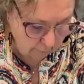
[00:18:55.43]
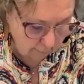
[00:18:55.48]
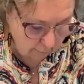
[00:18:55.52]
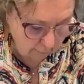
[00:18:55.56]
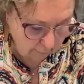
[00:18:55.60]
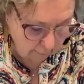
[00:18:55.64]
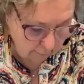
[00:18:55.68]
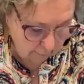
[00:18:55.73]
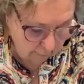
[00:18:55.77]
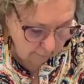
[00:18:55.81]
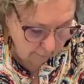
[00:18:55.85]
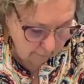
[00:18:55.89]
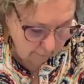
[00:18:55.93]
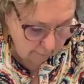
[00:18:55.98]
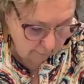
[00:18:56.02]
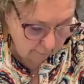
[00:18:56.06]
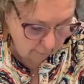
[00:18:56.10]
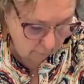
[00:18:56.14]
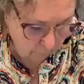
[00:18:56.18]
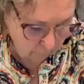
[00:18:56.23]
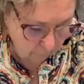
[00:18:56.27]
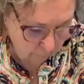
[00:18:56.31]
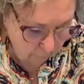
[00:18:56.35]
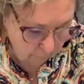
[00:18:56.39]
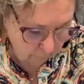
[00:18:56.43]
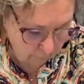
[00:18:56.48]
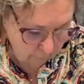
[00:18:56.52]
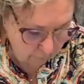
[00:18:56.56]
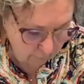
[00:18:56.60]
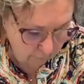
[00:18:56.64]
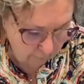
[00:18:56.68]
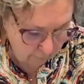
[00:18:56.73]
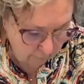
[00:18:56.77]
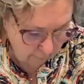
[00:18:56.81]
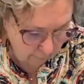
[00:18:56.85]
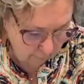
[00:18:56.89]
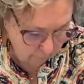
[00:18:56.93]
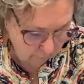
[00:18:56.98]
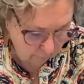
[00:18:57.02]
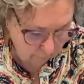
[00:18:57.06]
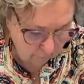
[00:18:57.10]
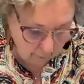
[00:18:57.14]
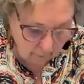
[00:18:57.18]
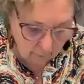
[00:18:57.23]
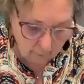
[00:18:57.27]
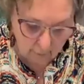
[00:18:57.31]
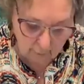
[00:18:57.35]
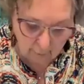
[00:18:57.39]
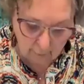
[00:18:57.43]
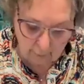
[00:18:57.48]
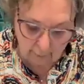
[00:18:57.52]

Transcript: my eyes, had them re-examined,